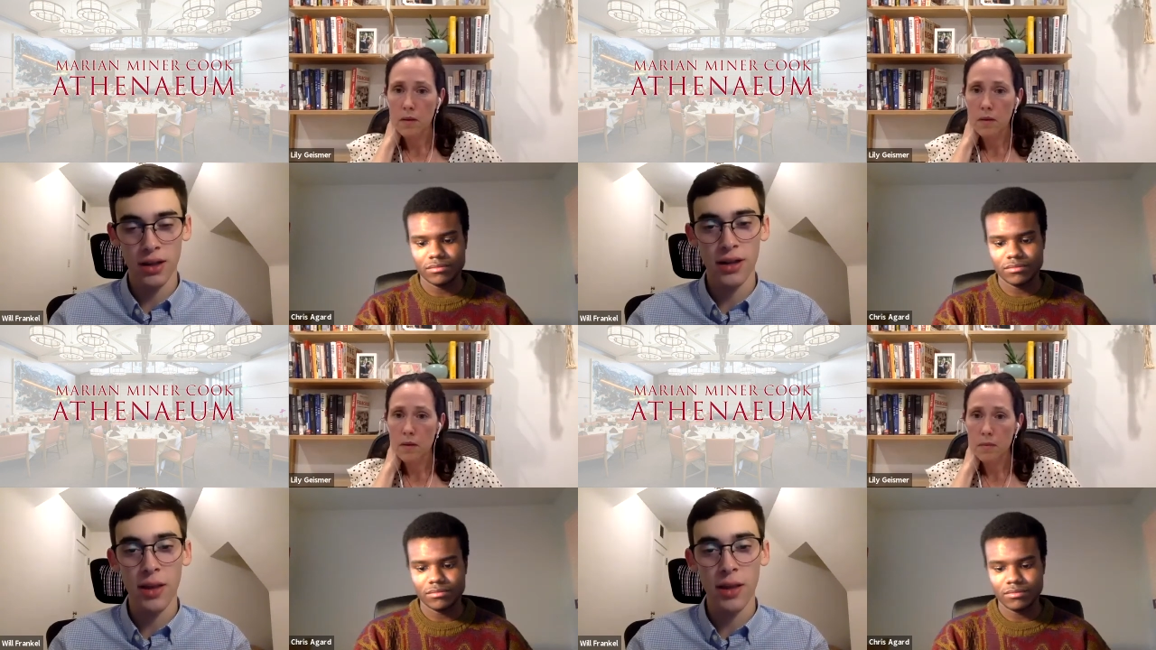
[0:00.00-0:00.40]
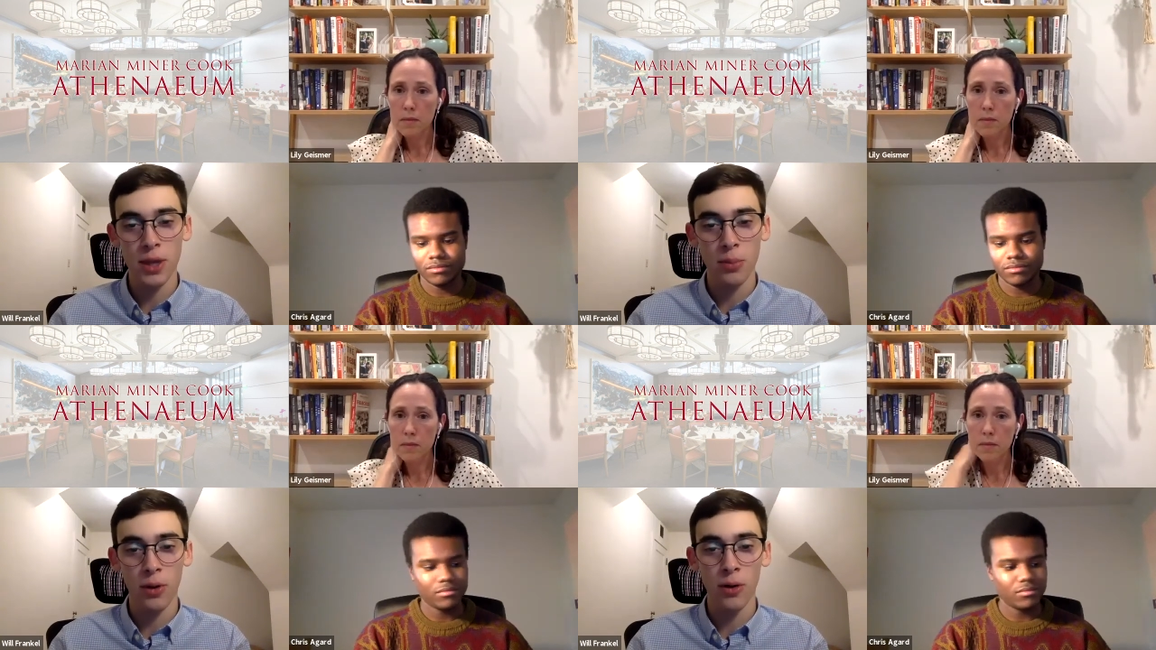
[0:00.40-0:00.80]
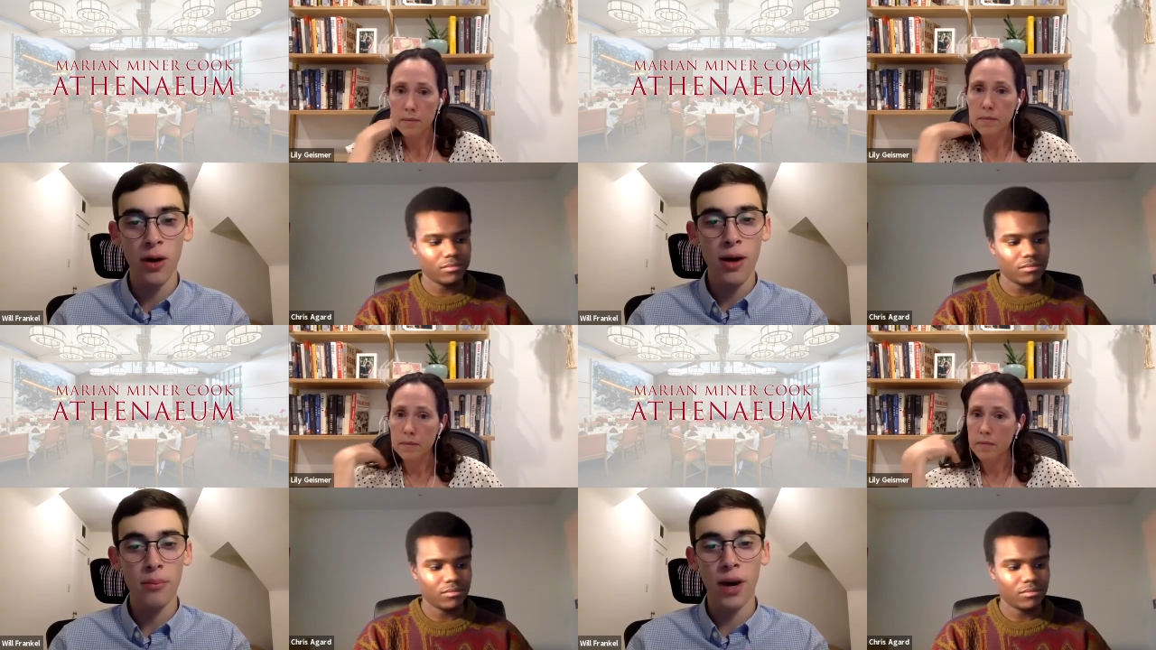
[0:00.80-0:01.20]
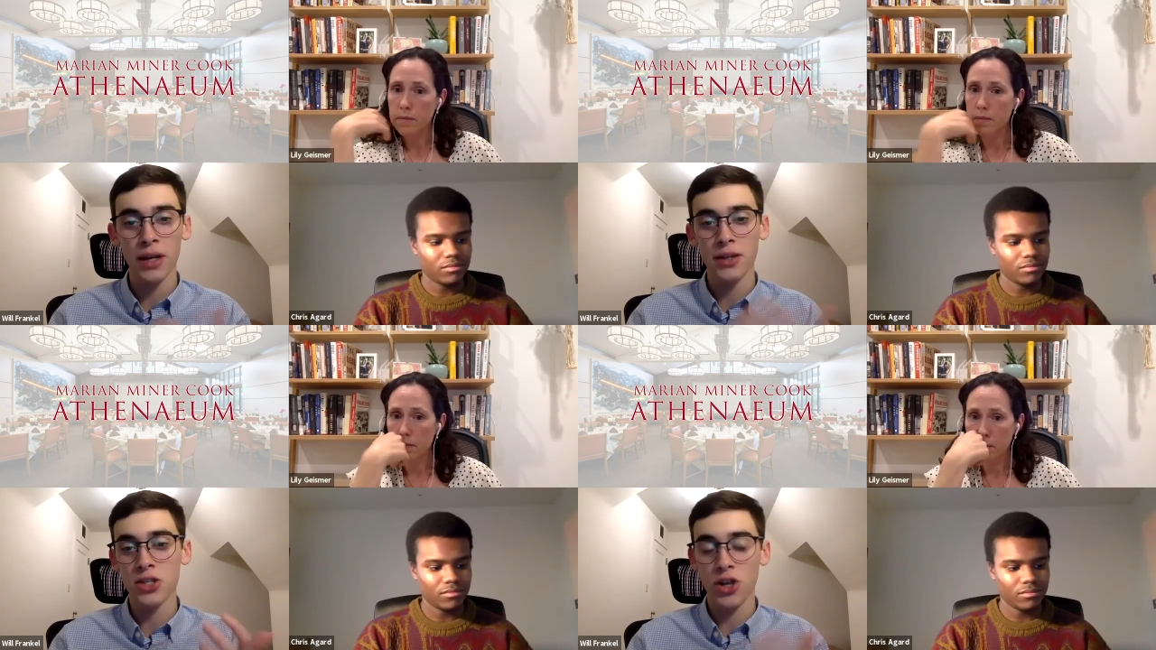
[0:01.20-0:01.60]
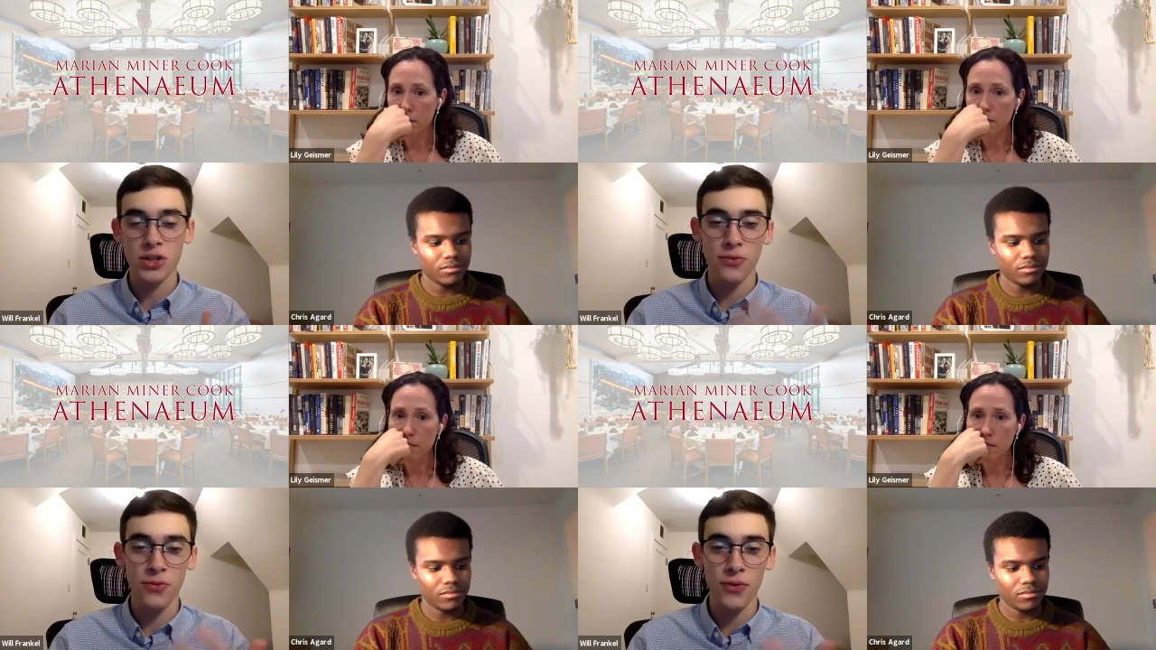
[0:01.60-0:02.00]
Speaker 1: in that people might start
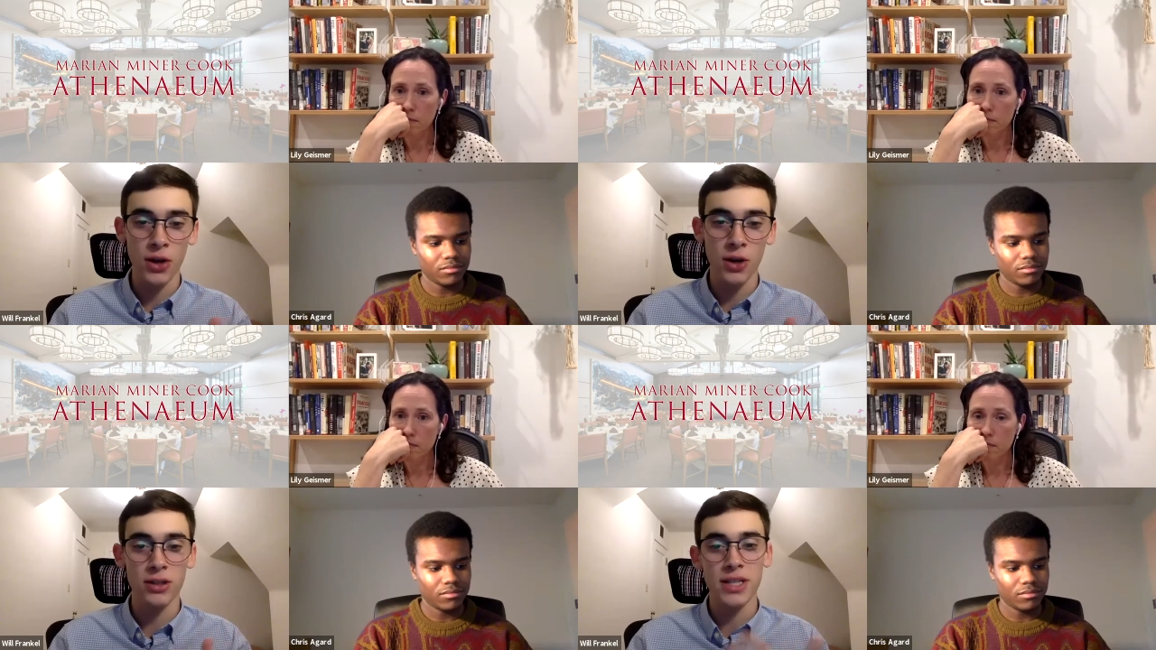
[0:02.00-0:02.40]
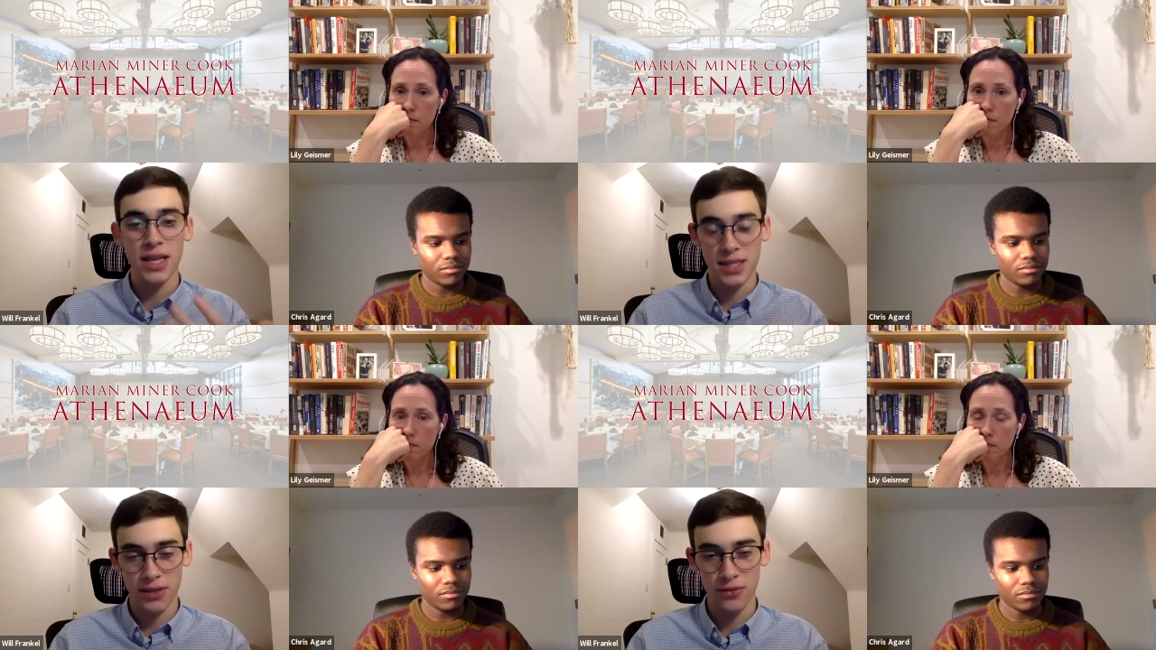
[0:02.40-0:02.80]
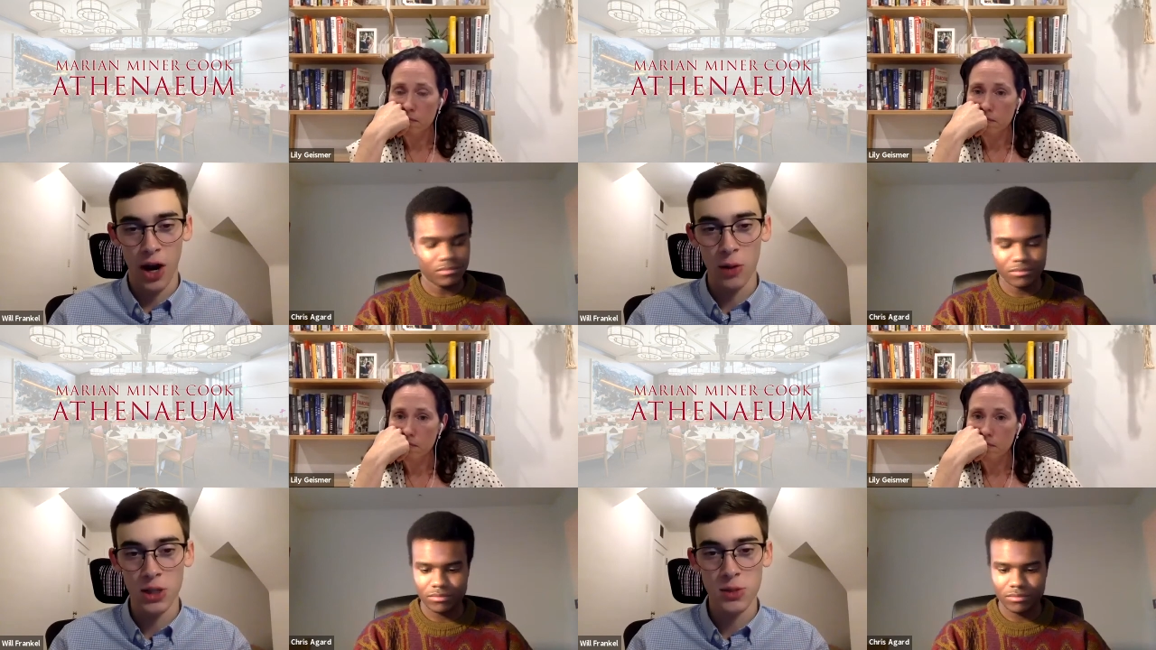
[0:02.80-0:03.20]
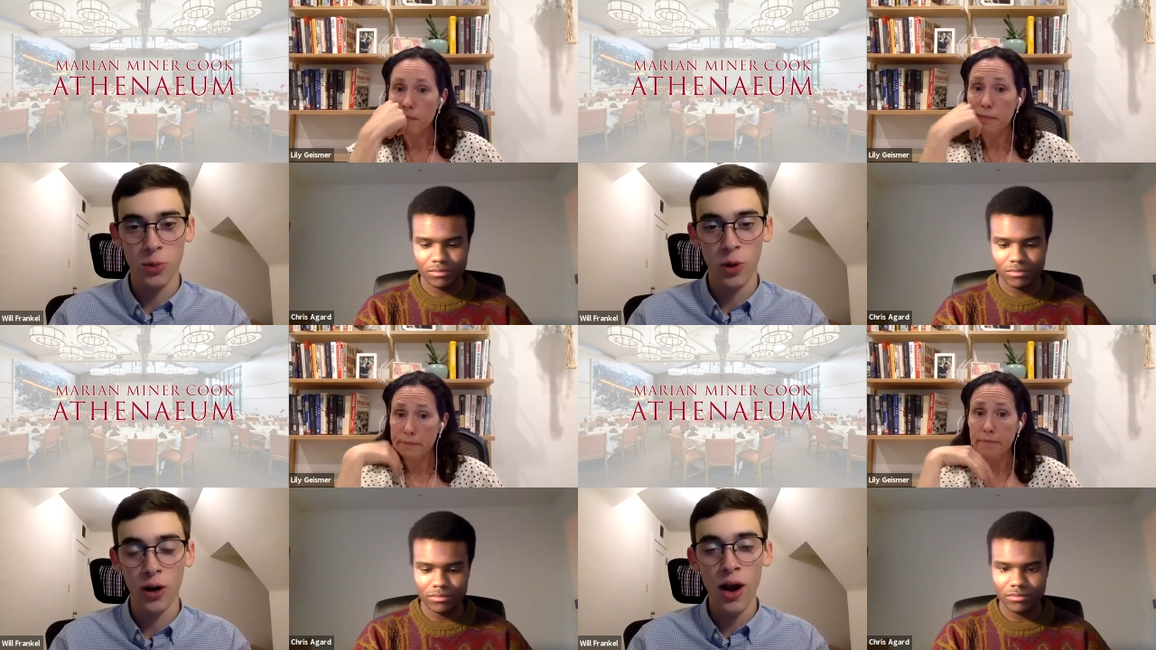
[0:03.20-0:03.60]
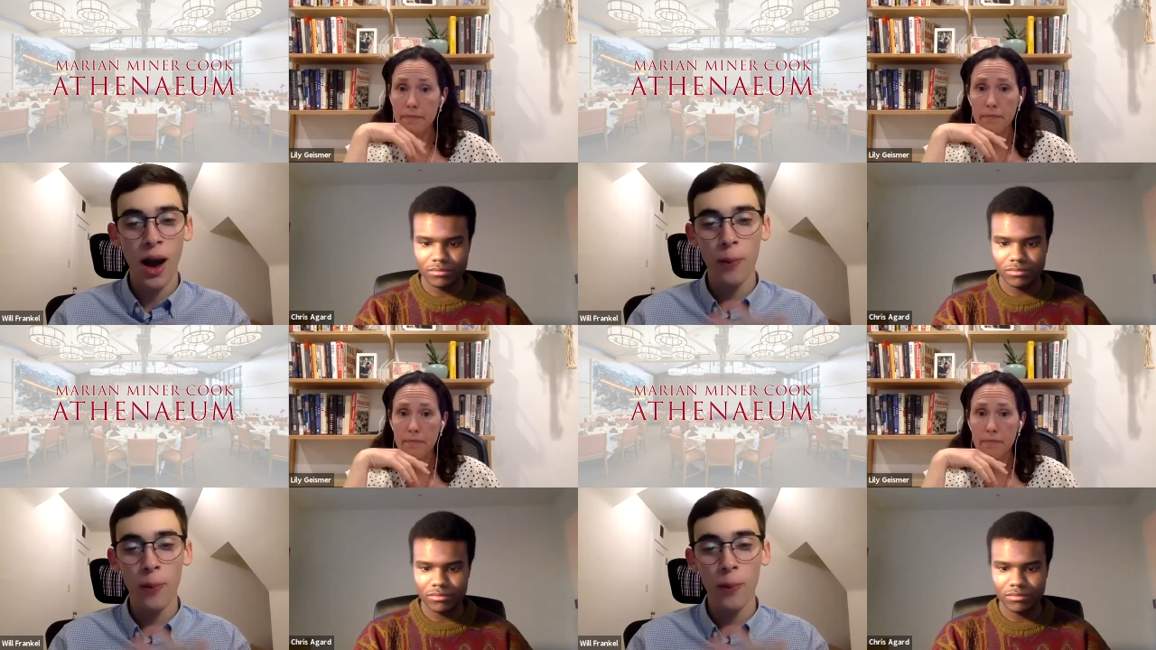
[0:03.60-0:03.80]
to fear dense environments more.